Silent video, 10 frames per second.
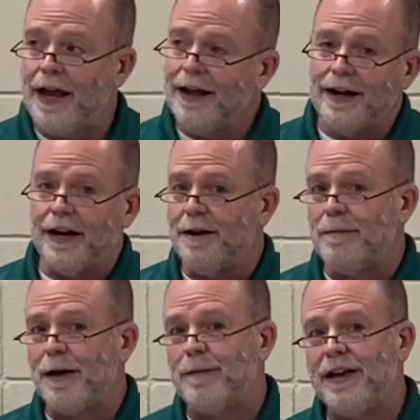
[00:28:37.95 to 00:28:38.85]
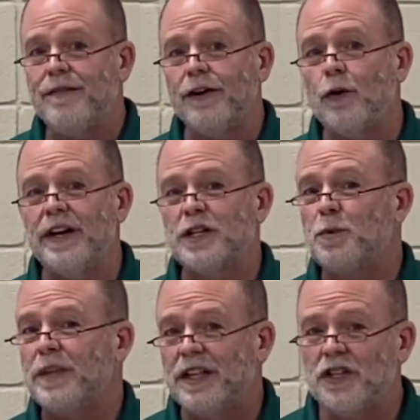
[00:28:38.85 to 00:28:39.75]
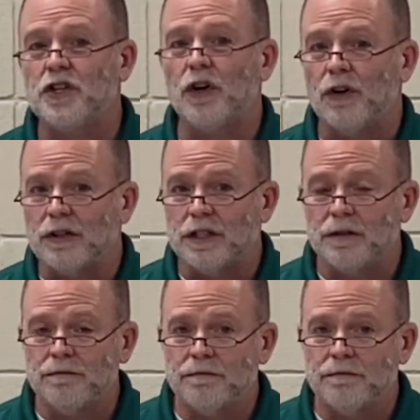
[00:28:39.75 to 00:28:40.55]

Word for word: and it may be even critics within the church.